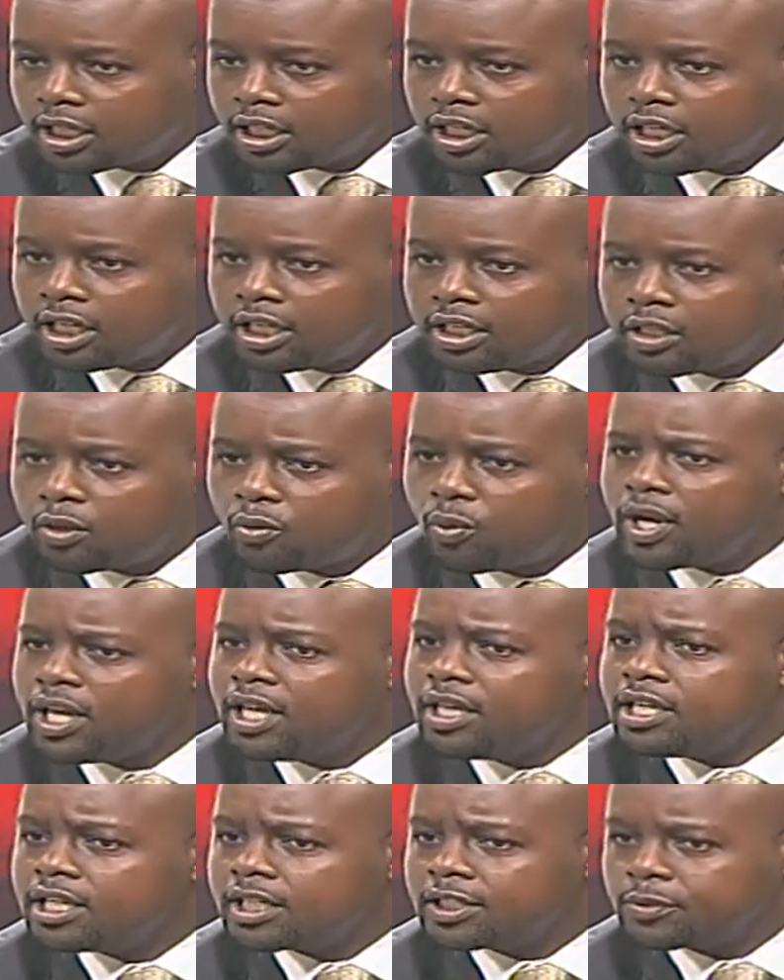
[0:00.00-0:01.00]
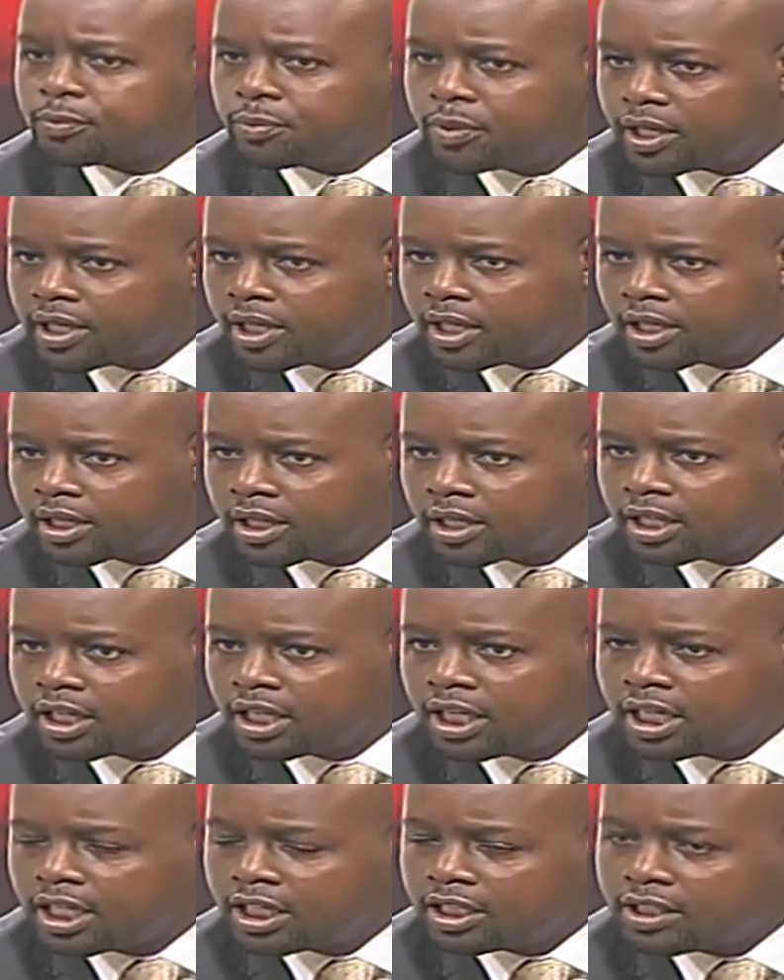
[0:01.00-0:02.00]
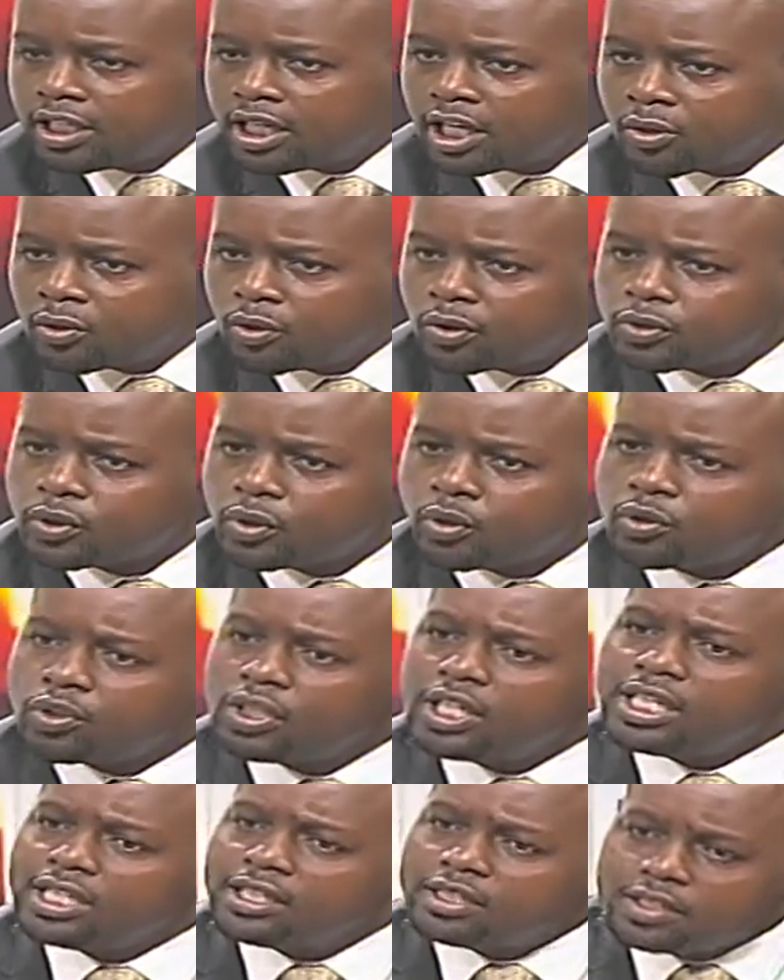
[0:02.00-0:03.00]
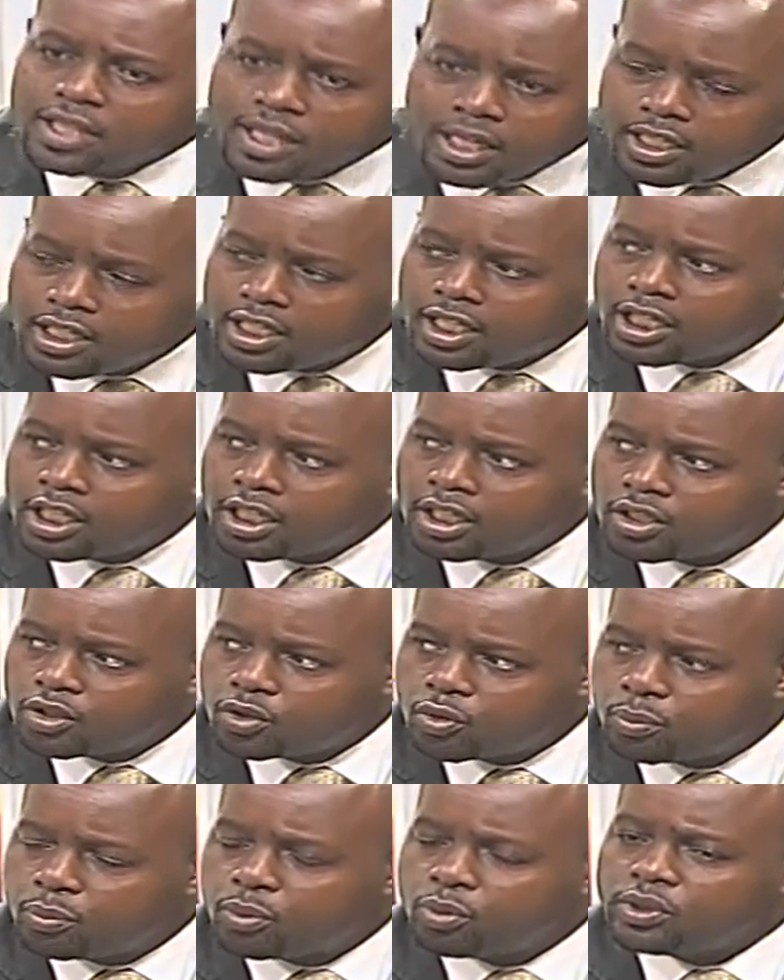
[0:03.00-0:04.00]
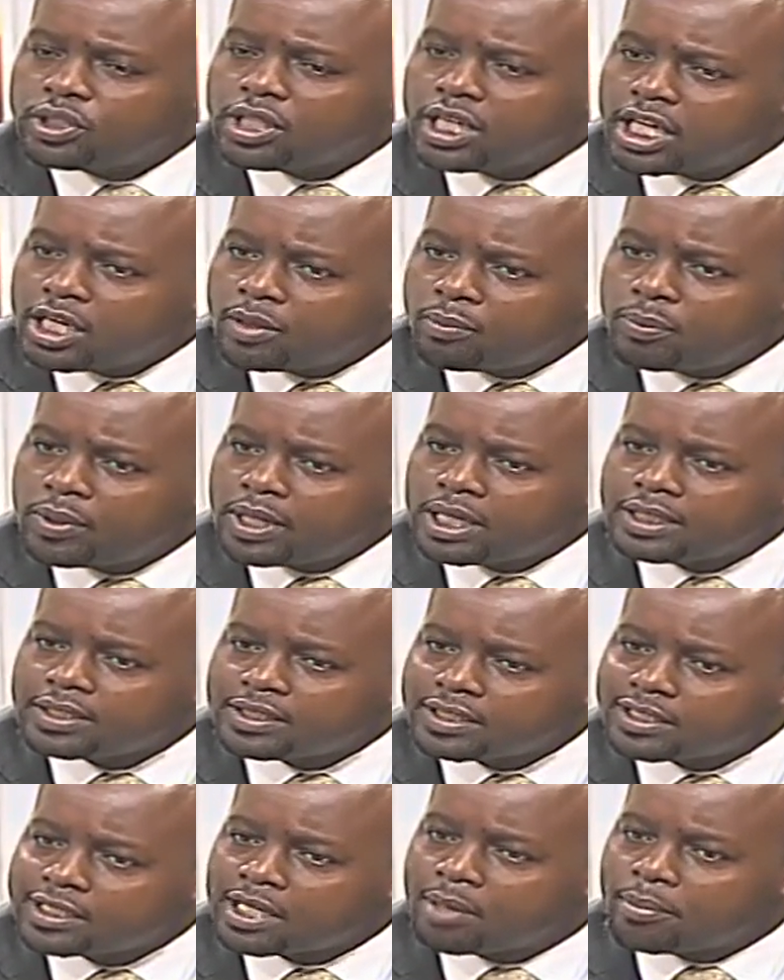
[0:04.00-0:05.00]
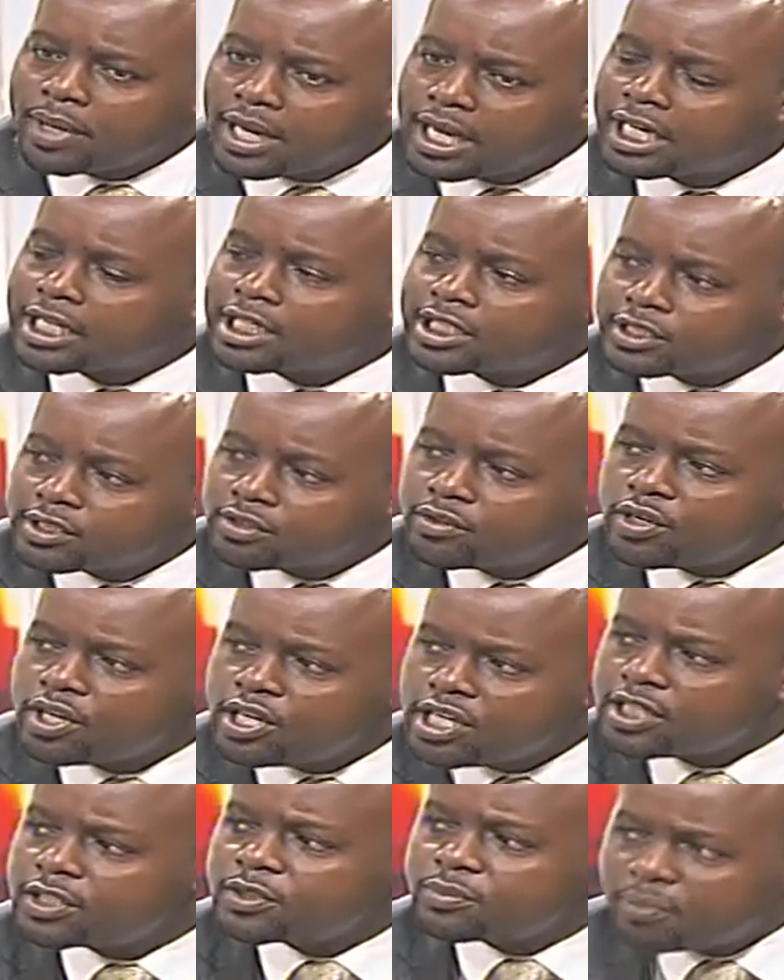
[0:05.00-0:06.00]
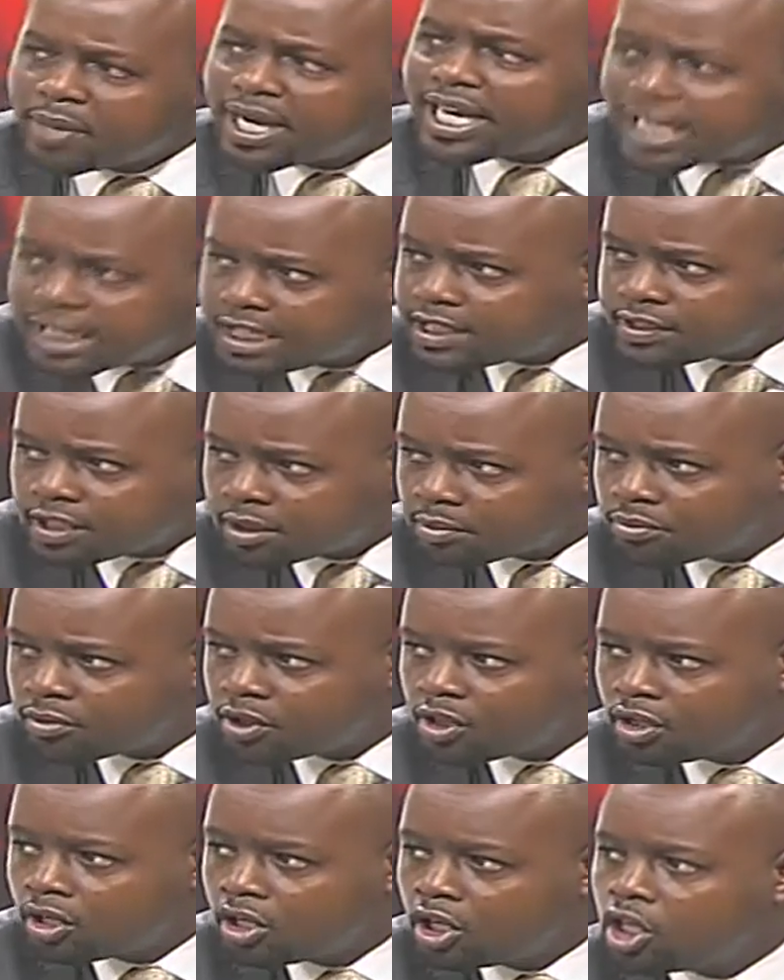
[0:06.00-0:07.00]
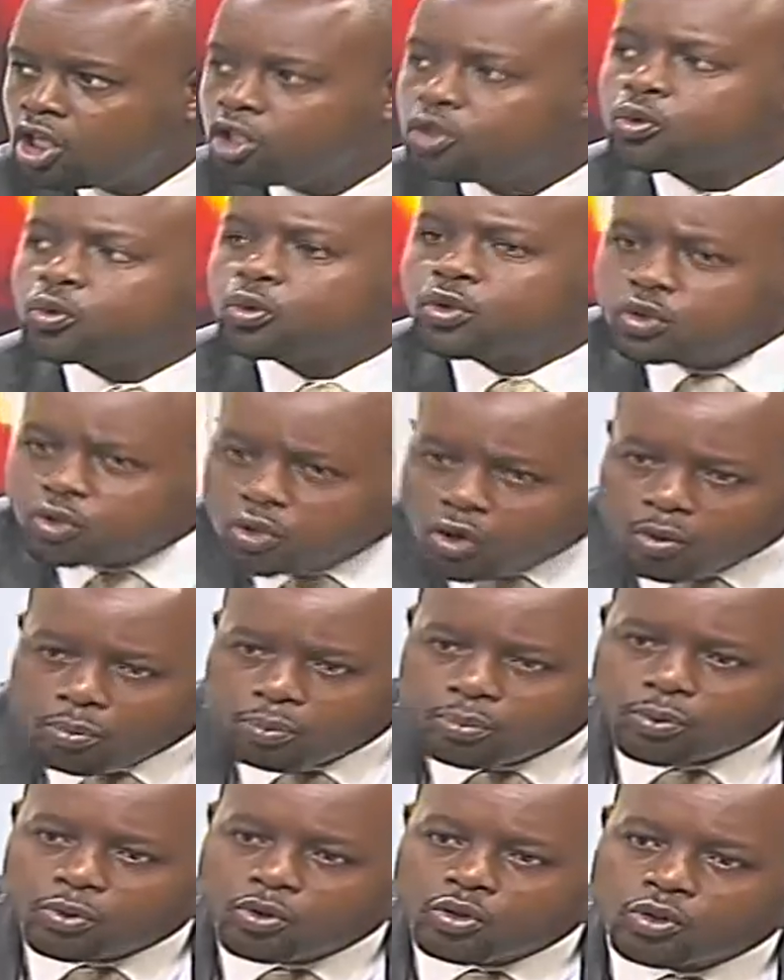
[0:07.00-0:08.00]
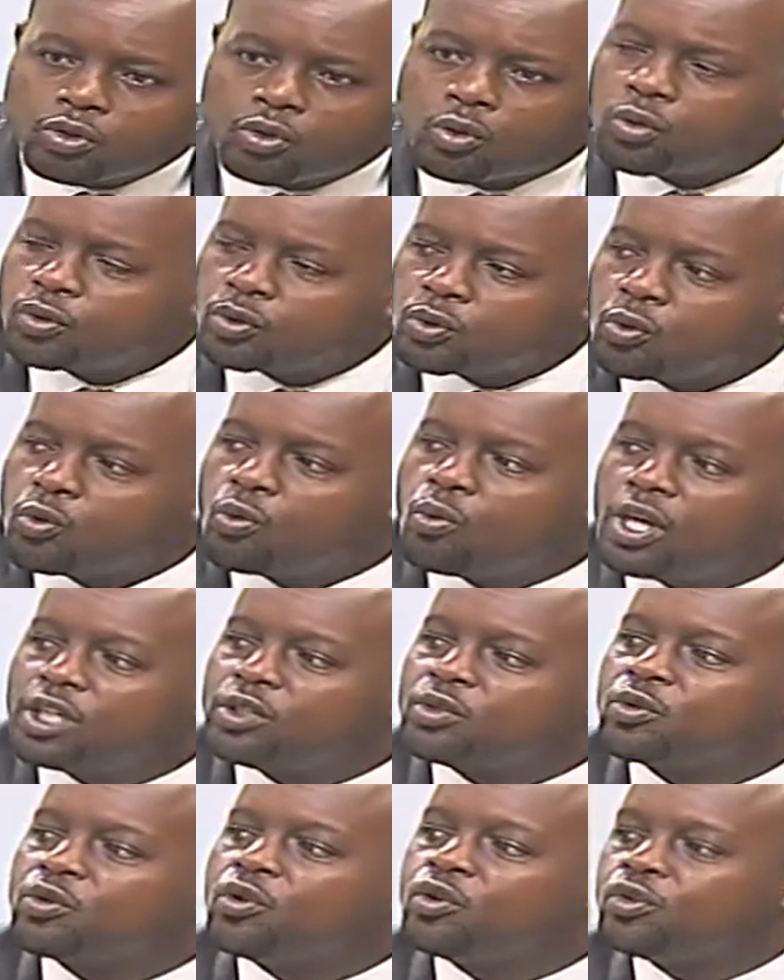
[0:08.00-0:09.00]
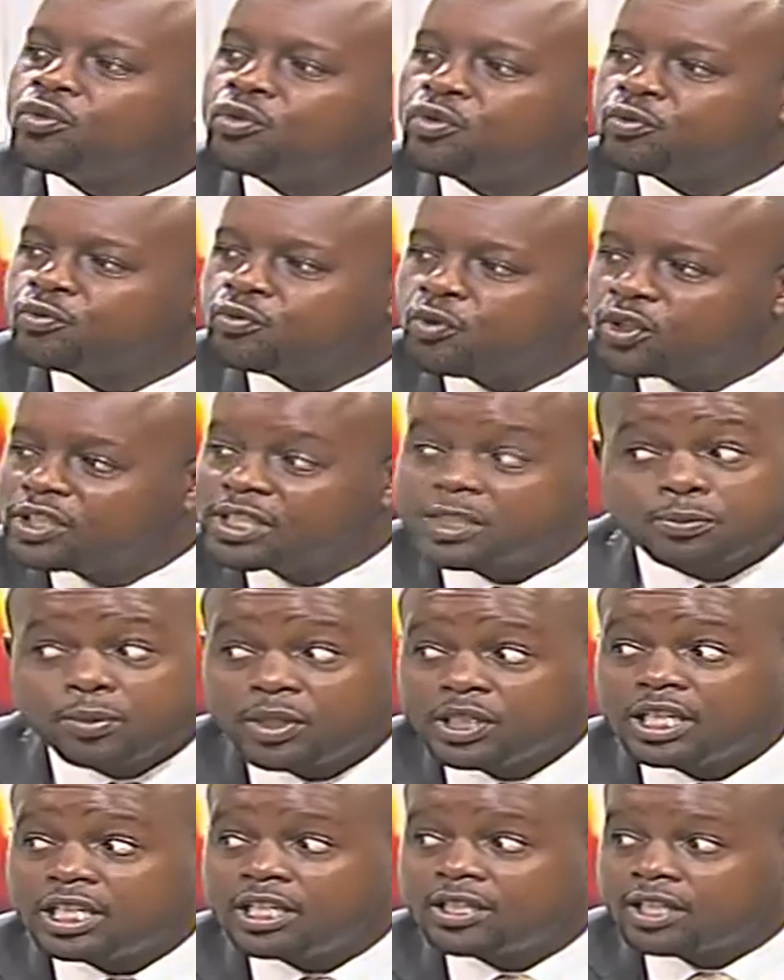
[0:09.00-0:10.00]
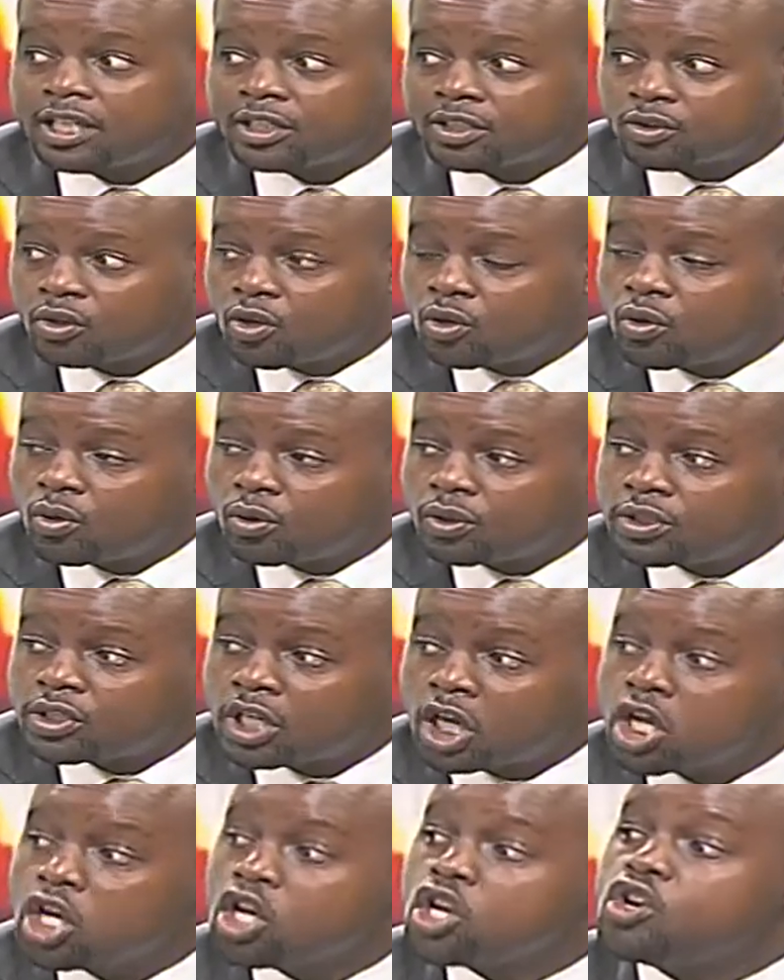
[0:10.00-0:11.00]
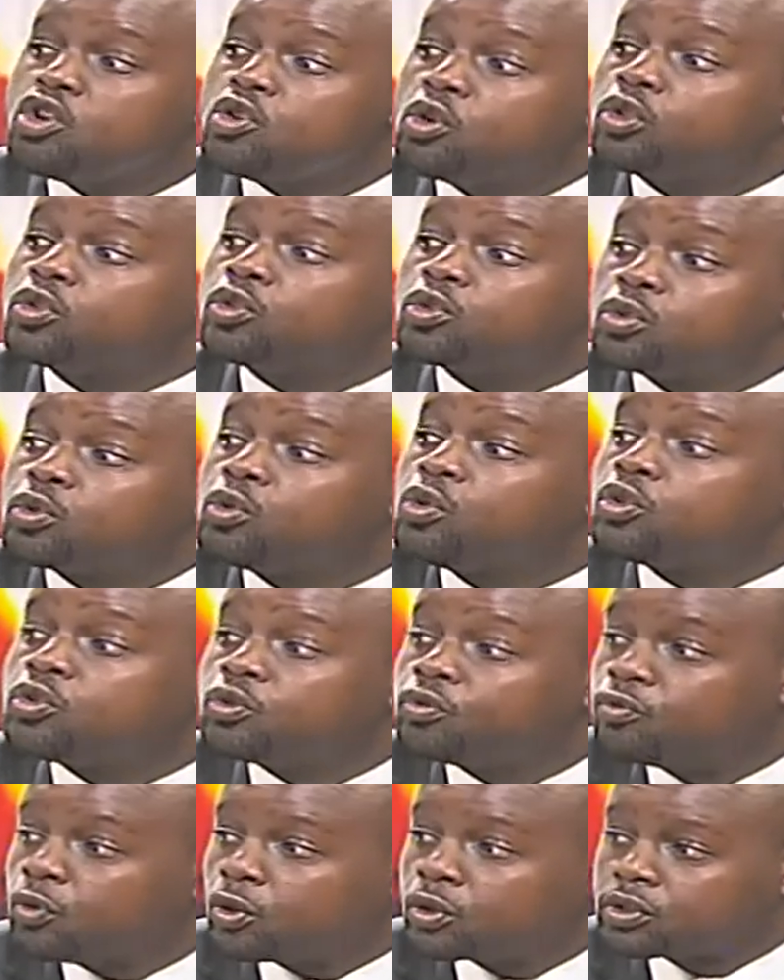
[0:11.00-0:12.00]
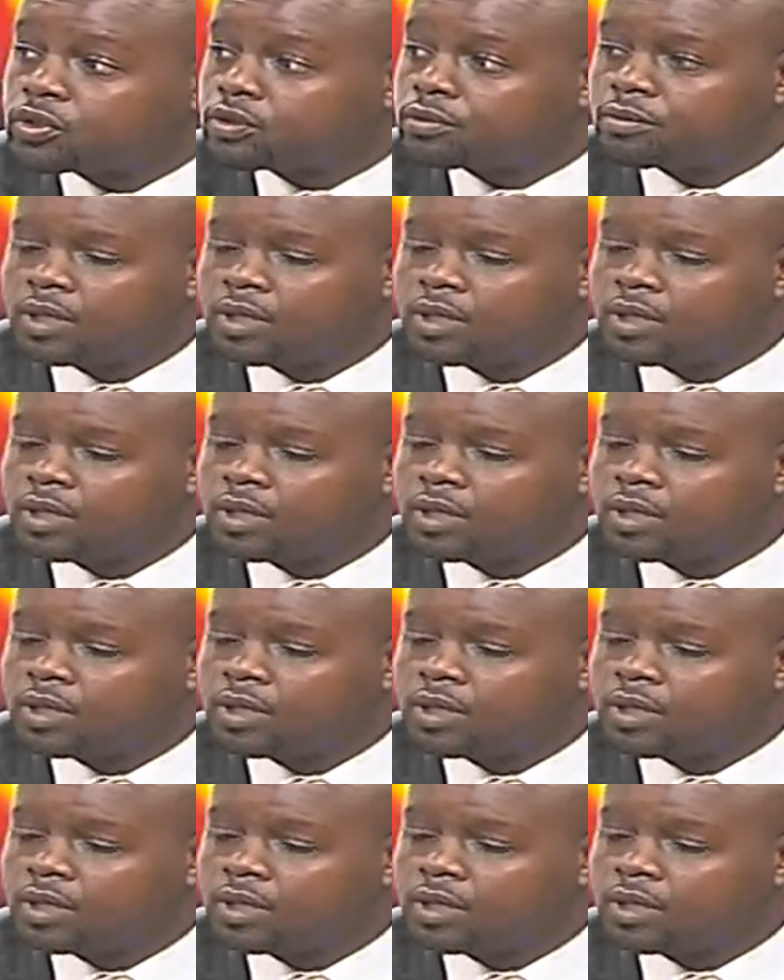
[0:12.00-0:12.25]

in the way they are speaking, they are also intending to put in place some extraneous mechanism to stop those who want to go to vote, especially in their strongholds, not to go to vote.